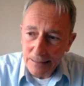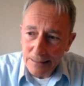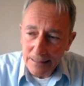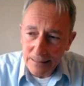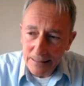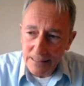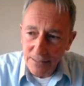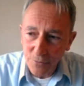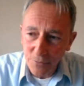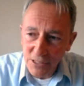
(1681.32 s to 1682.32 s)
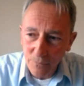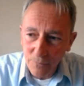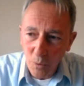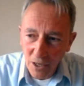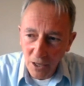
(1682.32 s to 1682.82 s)
the 747
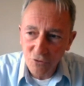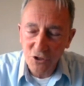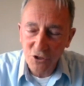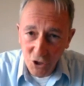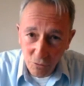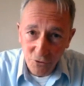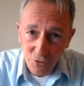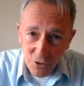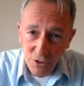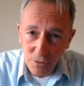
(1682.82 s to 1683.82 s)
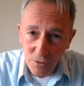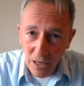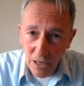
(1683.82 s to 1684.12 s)
100s and 200s had